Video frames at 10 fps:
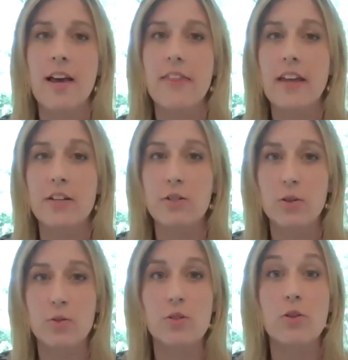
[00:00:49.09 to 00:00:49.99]
that
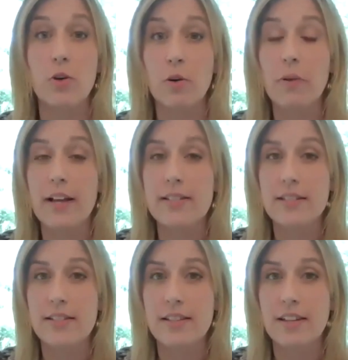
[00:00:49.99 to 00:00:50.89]
induce
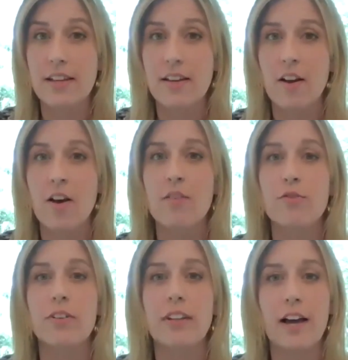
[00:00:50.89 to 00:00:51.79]
neuroplasticity
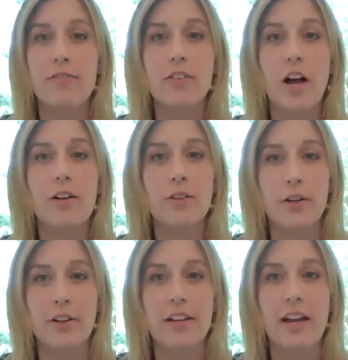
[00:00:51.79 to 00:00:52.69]
for lifelong
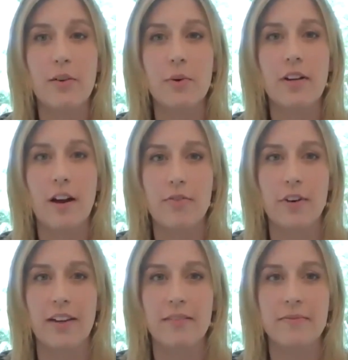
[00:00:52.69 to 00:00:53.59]
learning and
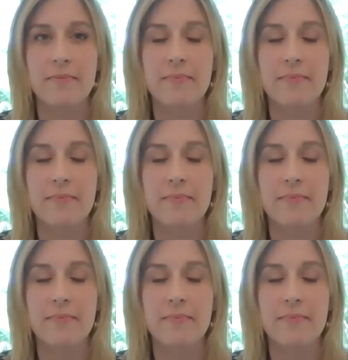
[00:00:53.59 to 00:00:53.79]
recovery.